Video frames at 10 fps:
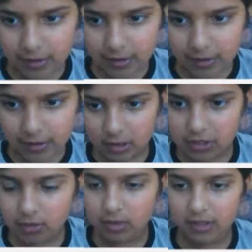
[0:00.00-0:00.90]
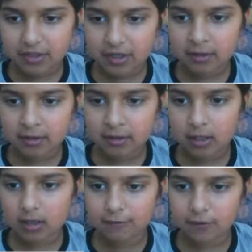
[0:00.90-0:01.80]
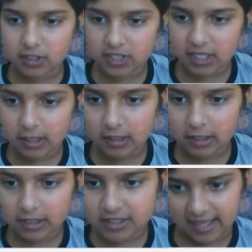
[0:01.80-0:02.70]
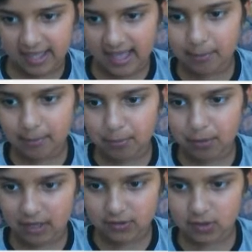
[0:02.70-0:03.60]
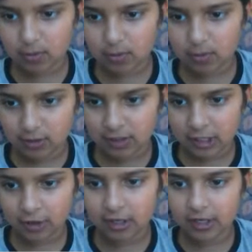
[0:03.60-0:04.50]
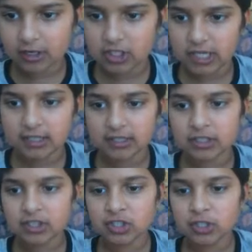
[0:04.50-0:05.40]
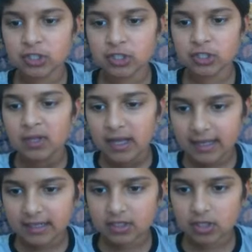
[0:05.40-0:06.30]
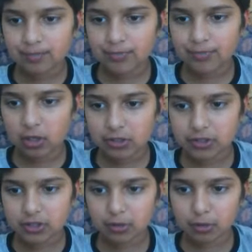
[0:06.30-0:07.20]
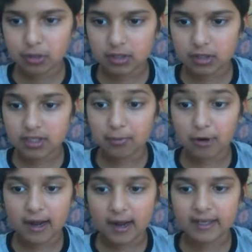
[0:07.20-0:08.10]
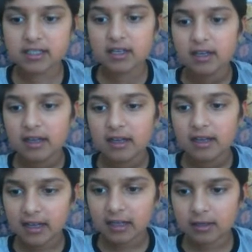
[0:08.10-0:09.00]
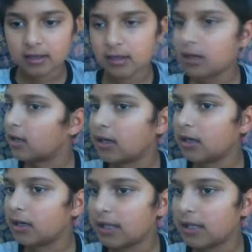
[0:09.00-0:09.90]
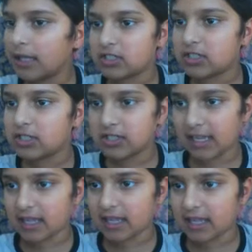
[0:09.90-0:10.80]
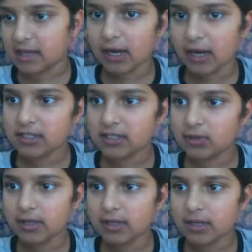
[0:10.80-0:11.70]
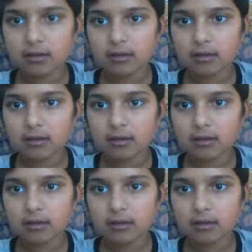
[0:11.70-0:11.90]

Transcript: This is also nothing uh, for sale. It's a cap. You have to do it by doing the creator challenge. And it's something also, it's a prize. And uh, yeah, that's the second prize you get.